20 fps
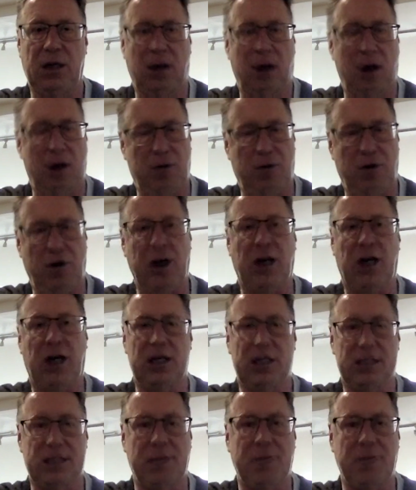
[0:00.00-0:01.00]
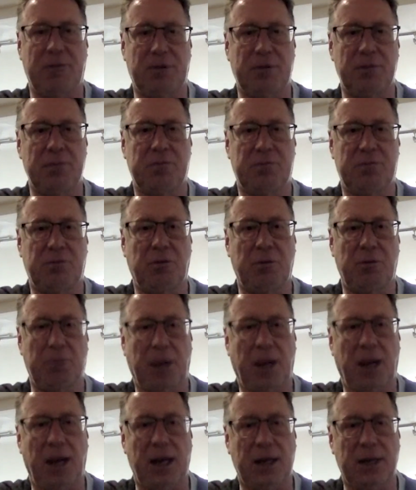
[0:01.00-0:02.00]
Ironically, some of them from the
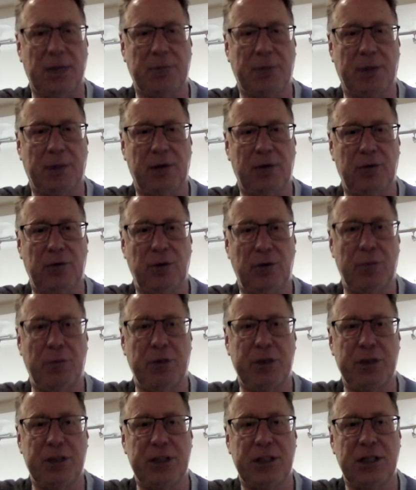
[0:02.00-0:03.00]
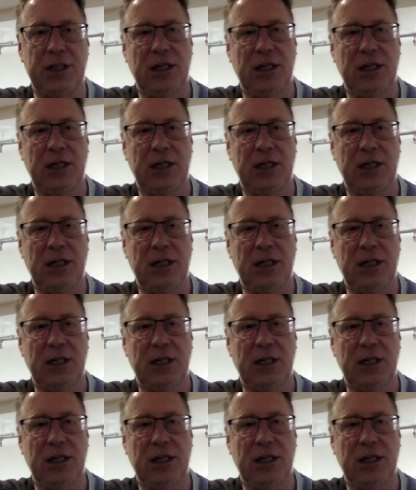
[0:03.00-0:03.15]
London Borough of Redbridge.